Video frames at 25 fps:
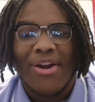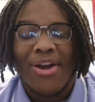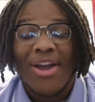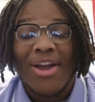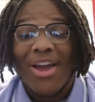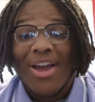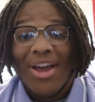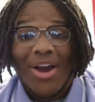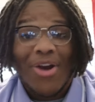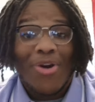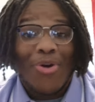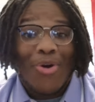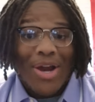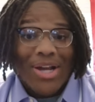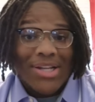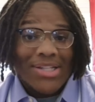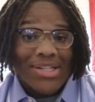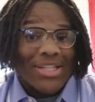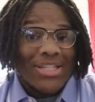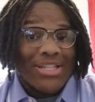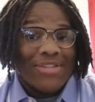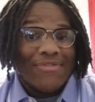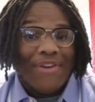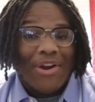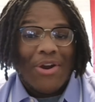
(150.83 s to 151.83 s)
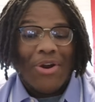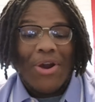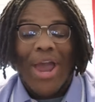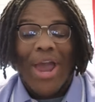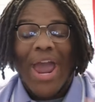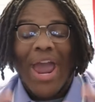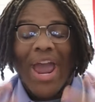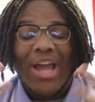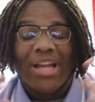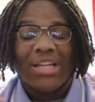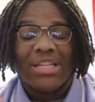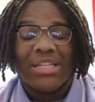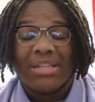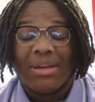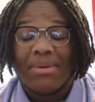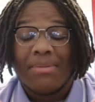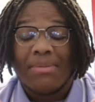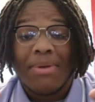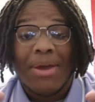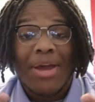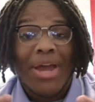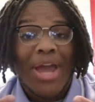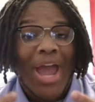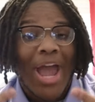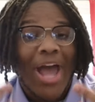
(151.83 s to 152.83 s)
Now, Grant is a very handsome,
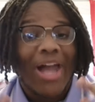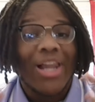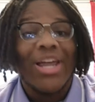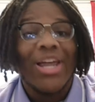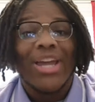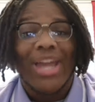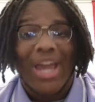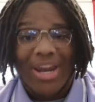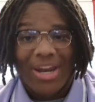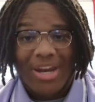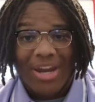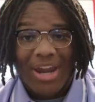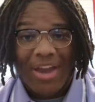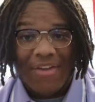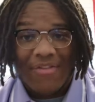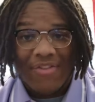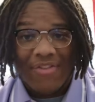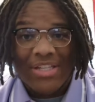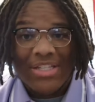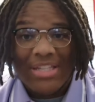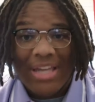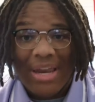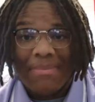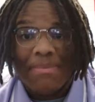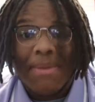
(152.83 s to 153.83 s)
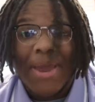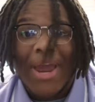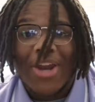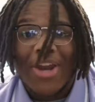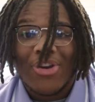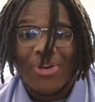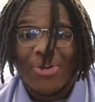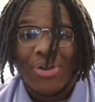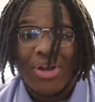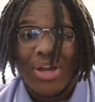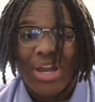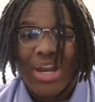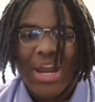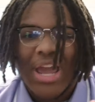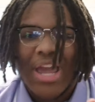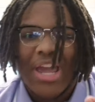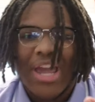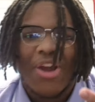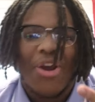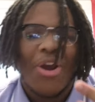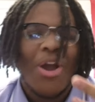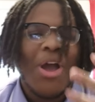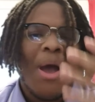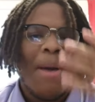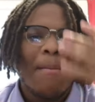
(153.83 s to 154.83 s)
elegant, heavyset man you're looking at
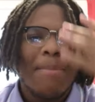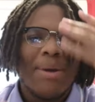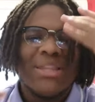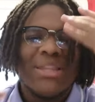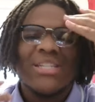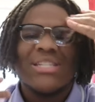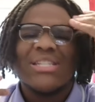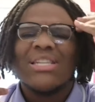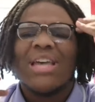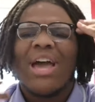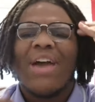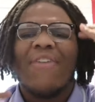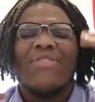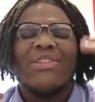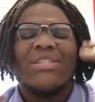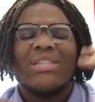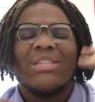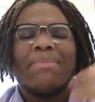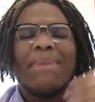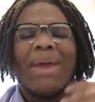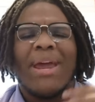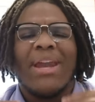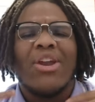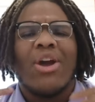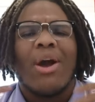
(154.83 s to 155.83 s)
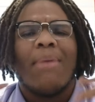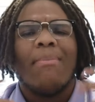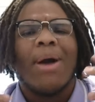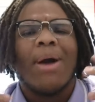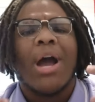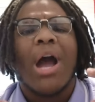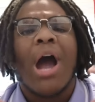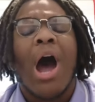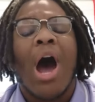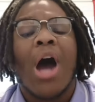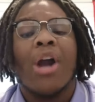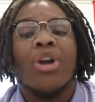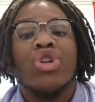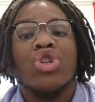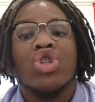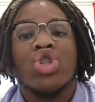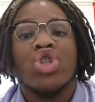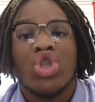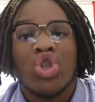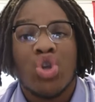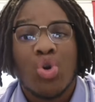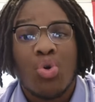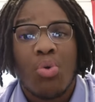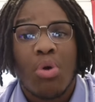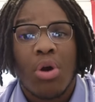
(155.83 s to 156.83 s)
here. But this is a heavyset man here. I'm a
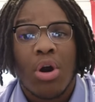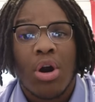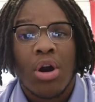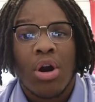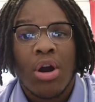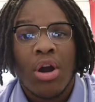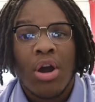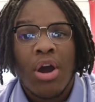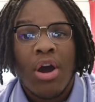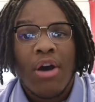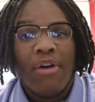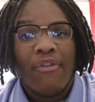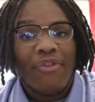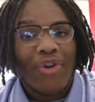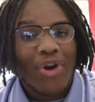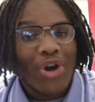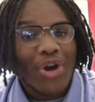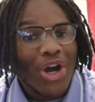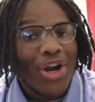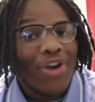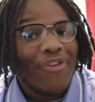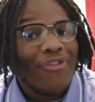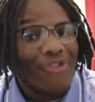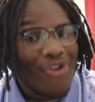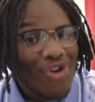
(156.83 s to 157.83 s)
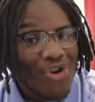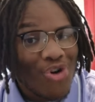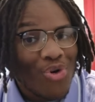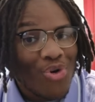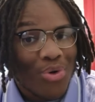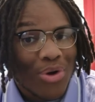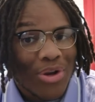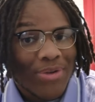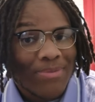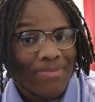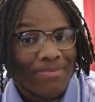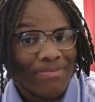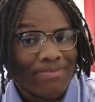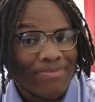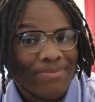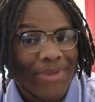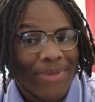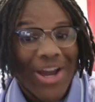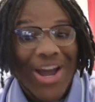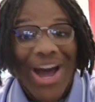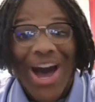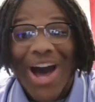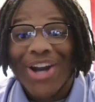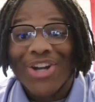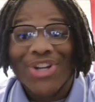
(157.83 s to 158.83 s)
connoisseur for good food. A
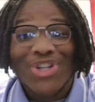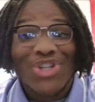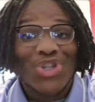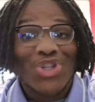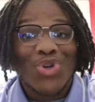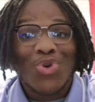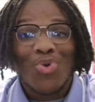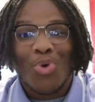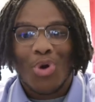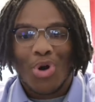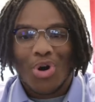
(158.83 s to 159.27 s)
connoisseur.